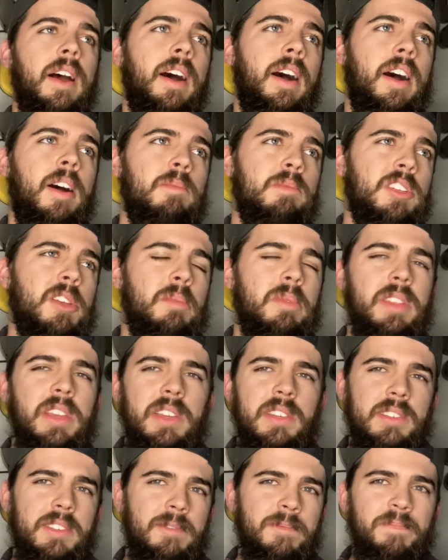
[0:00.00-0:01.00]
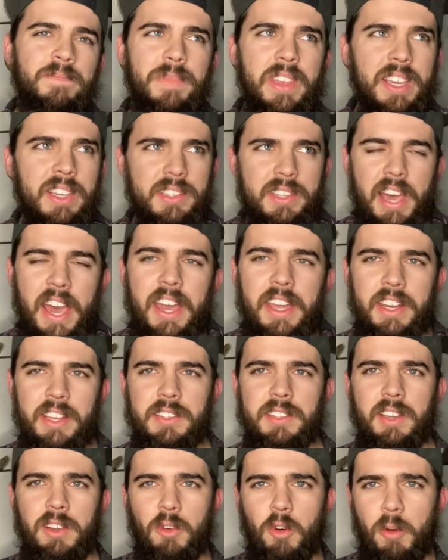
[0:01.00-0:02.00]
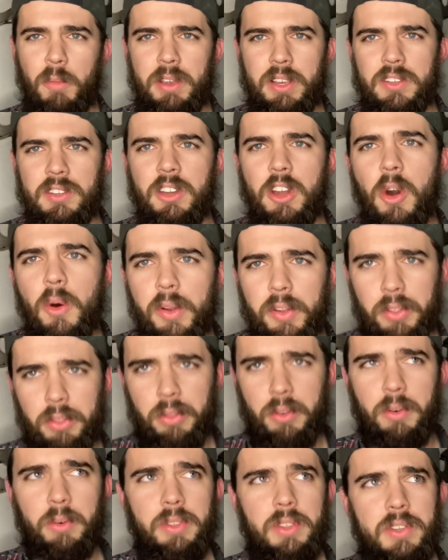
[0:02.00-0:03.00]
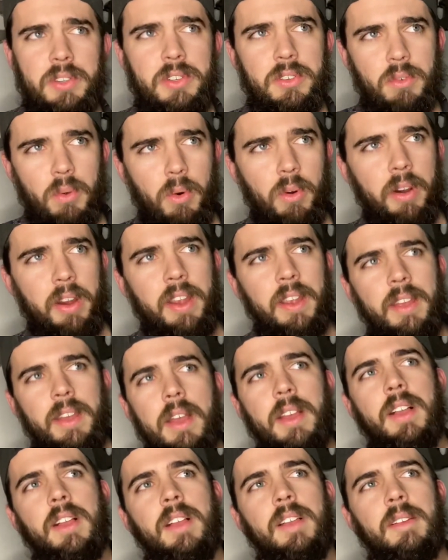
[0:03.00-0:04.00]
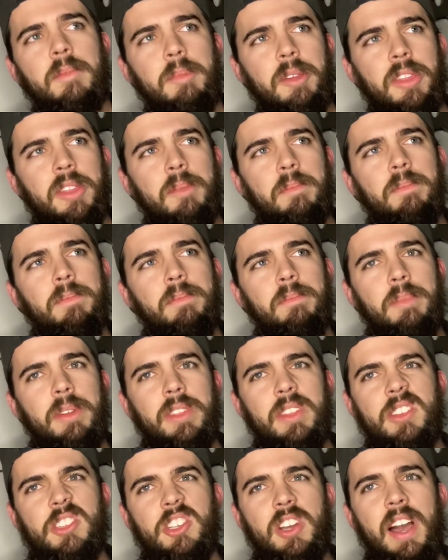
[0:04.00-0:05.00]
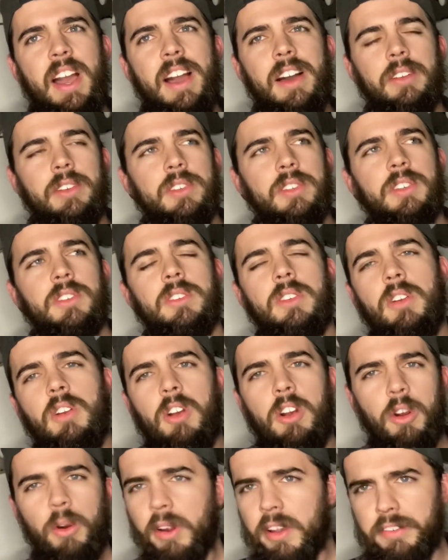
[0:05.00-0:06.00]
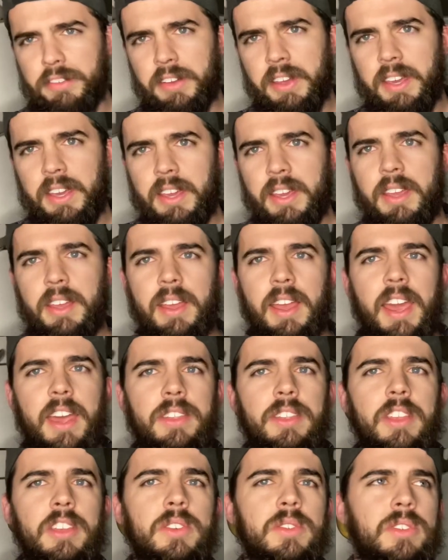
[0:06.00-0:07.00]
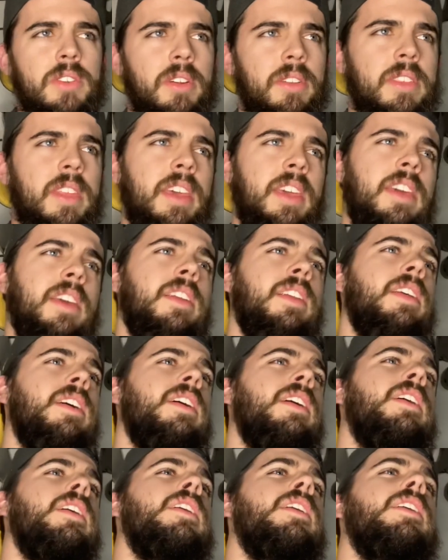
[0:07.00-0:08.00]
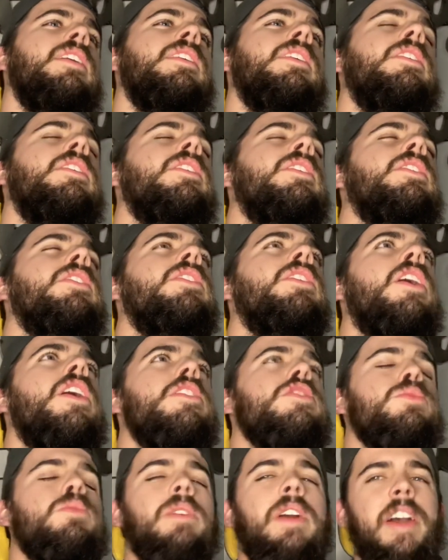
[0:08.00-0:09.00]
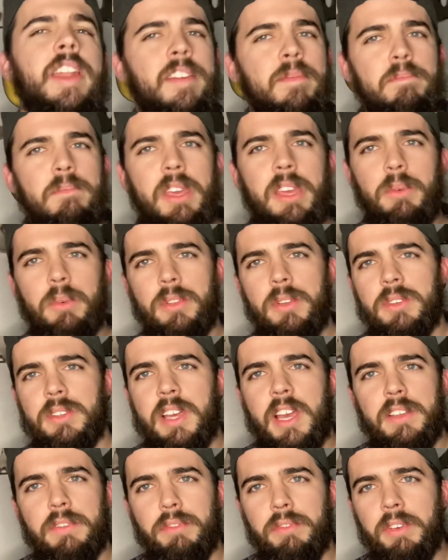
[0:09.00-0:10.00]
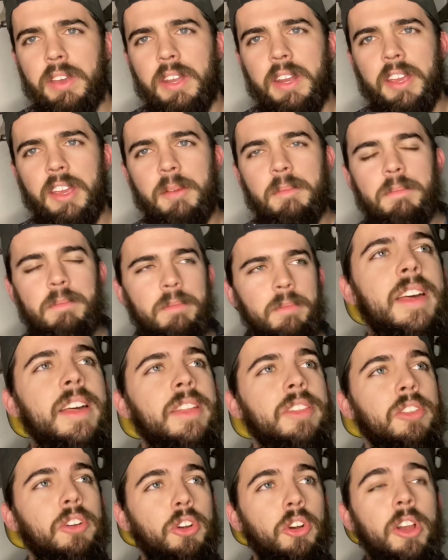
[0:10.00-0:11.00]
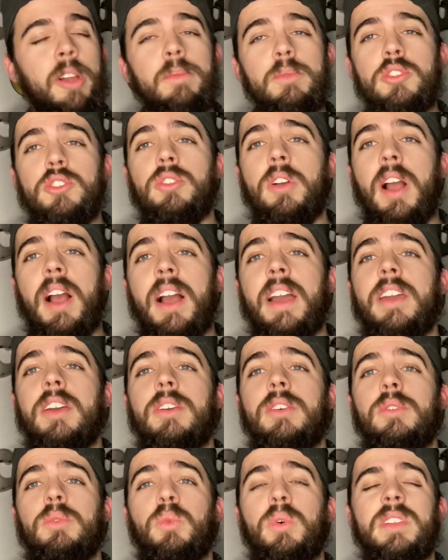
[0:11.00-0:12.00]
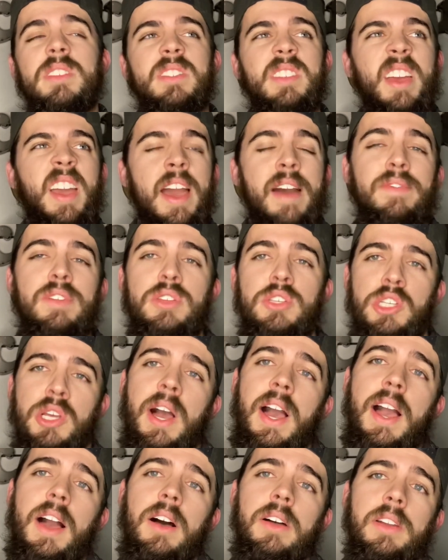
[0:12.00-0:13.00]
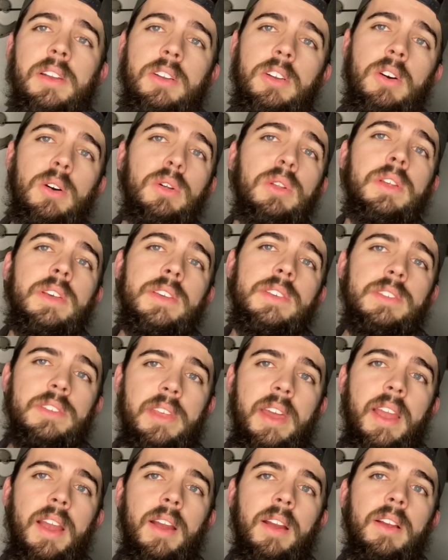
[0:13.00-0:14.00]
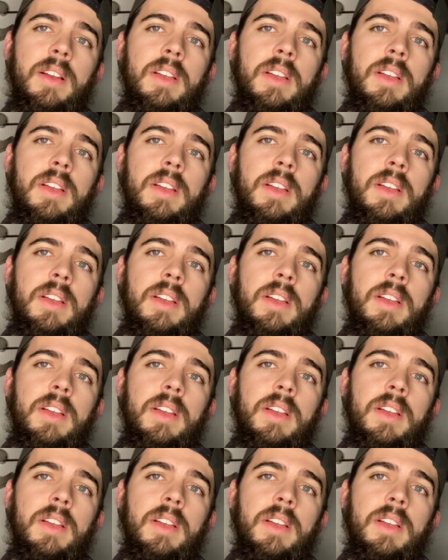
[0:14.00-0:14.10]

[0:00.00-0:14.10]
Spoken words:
Some of these anxieties that Cormac's going through in this story, but the child is just horrific. And then you start thinking, good gosh, what kind of meat were those guys feeding him? The Grim Triune, once they have the child and Cola is there,